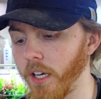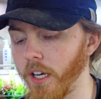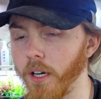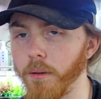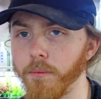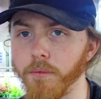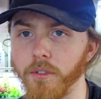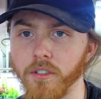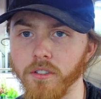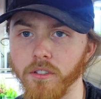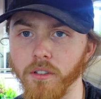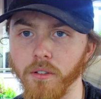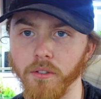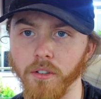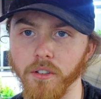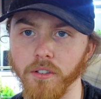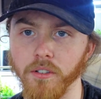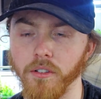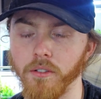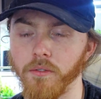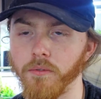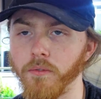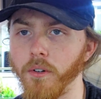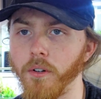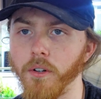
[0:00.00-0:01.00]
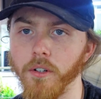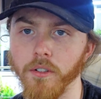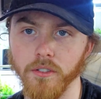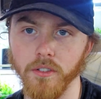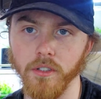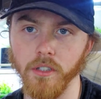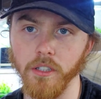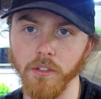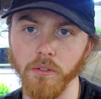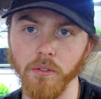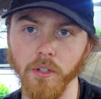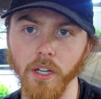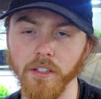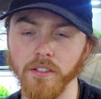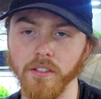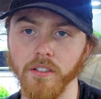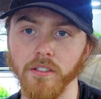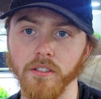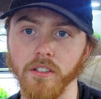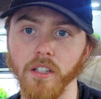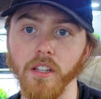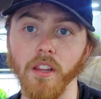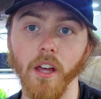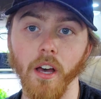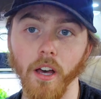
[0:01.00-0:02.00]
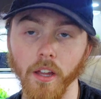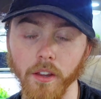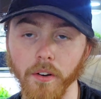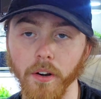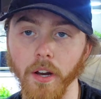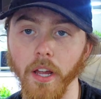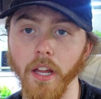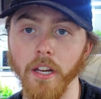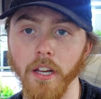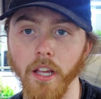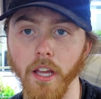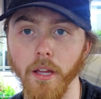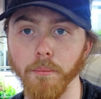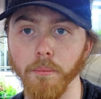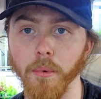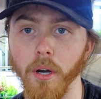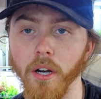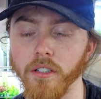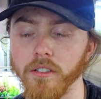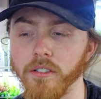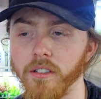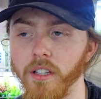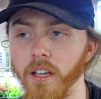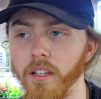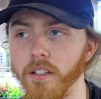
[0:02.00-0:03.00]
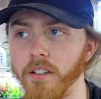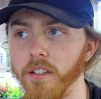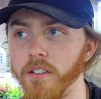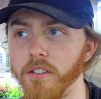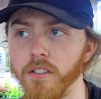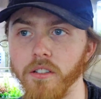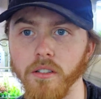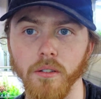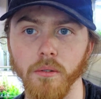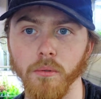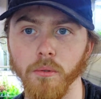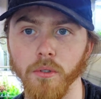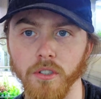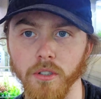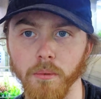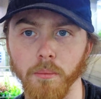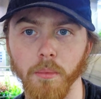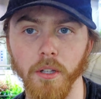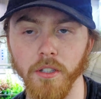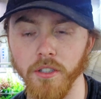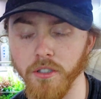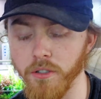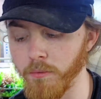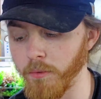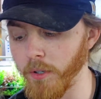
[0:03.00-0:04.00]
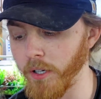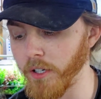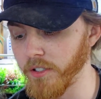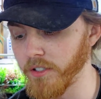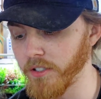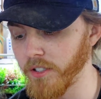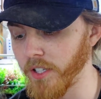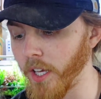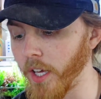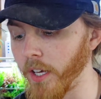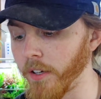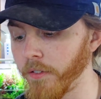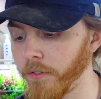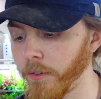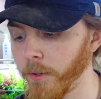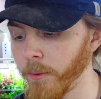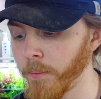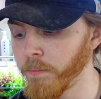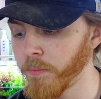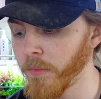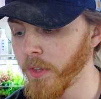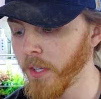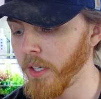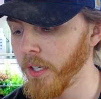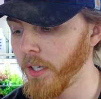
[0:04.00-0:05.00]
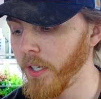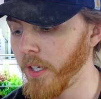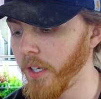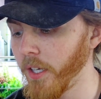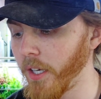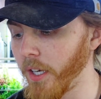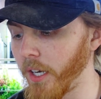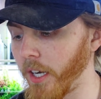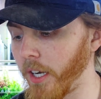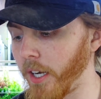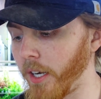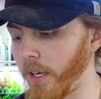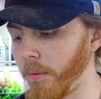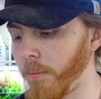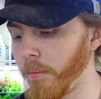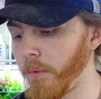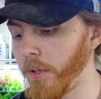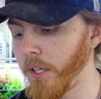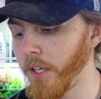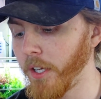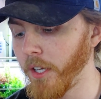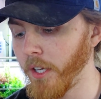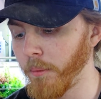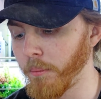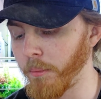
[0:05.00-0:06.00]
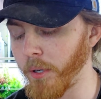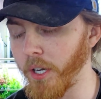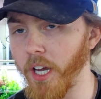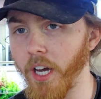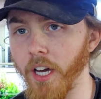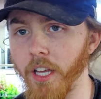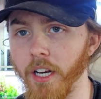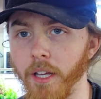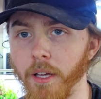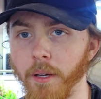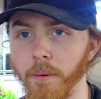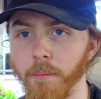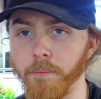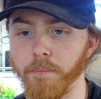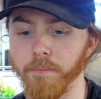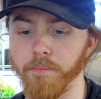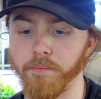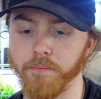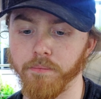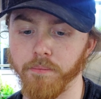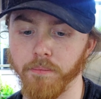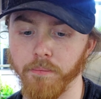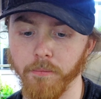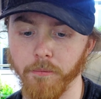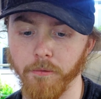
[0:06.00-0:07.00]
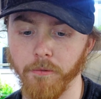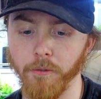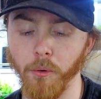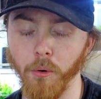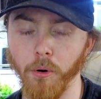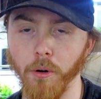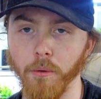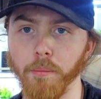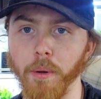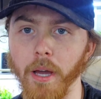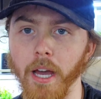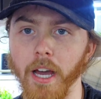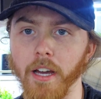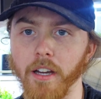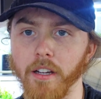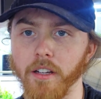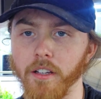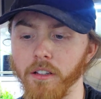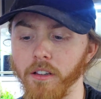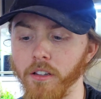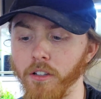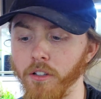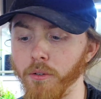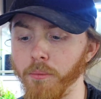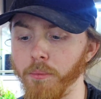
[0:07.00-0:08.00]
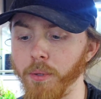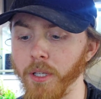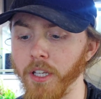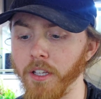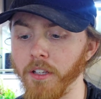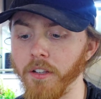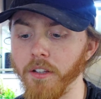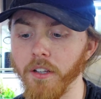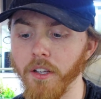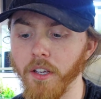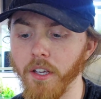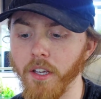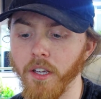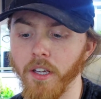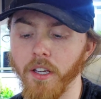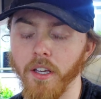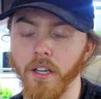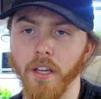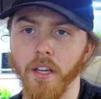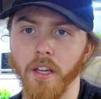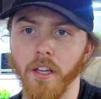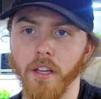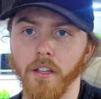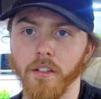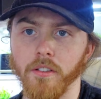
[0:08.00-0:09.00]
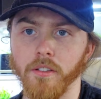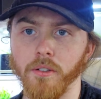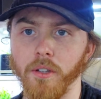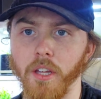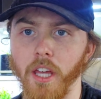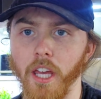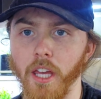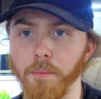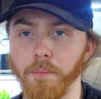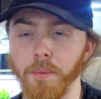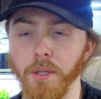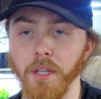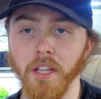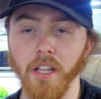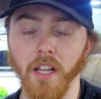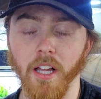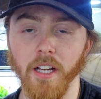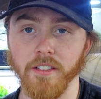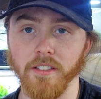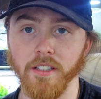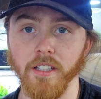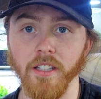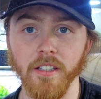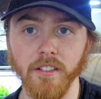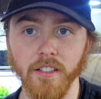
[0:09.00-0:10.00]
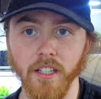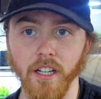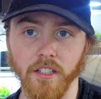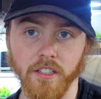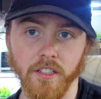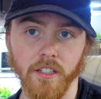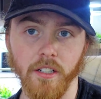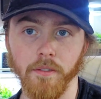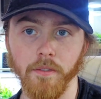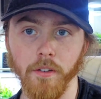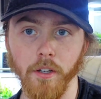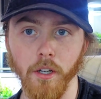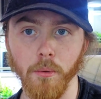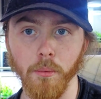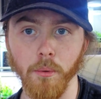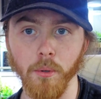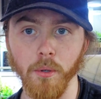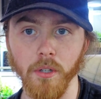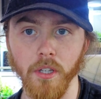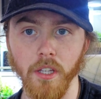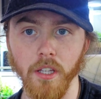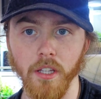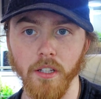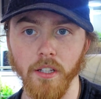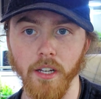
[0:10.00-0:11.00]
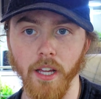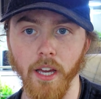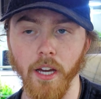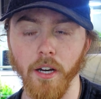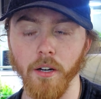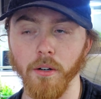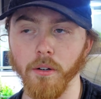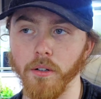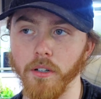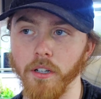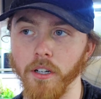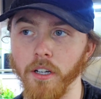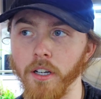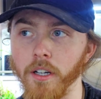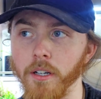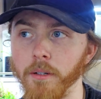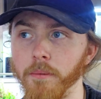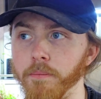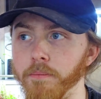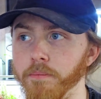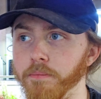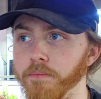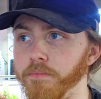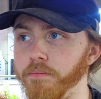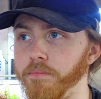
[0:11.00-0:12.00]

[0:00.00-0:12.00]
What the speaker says: just so this is first, and then you guys can see the other ADA unboxing I did too, with a bunch of rare stuff. But kind of forward back a little bit. So the AP glass is actually available again now.